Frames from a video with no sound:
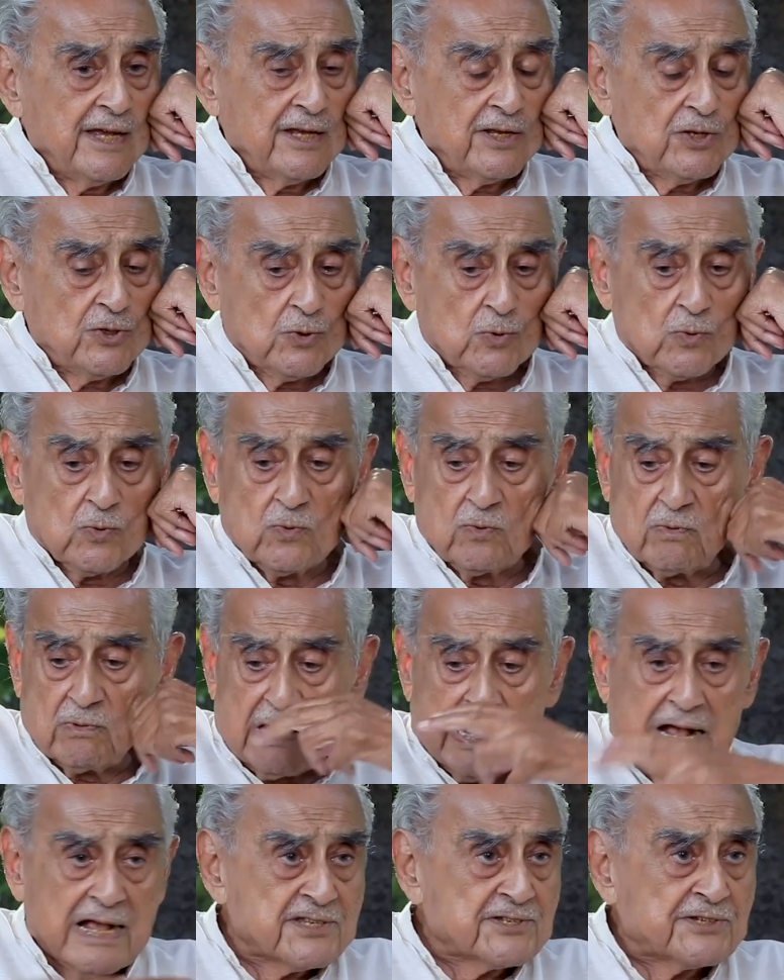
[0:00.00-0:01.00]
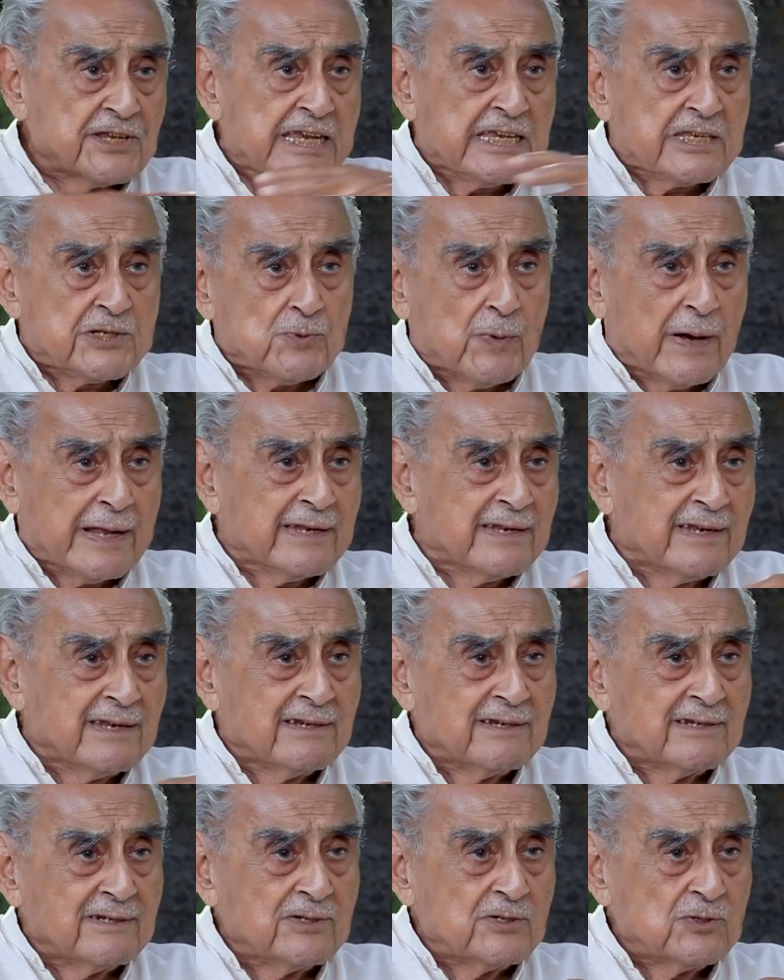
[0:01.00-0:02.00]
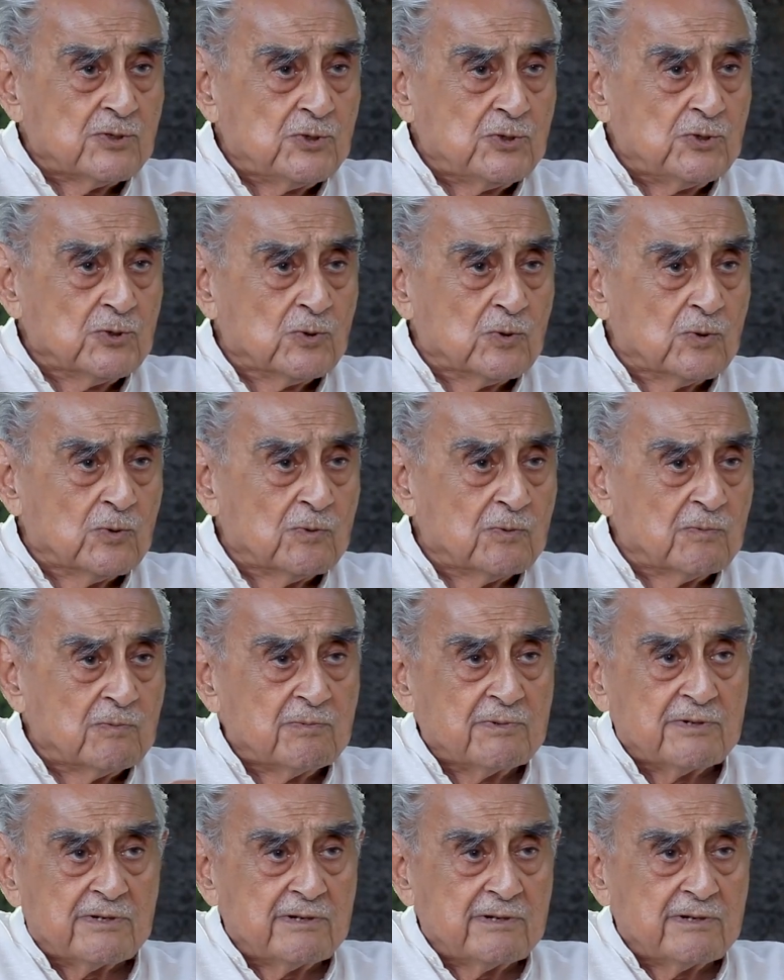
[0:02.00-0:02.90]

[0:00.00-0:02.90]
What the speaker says: you ask each one to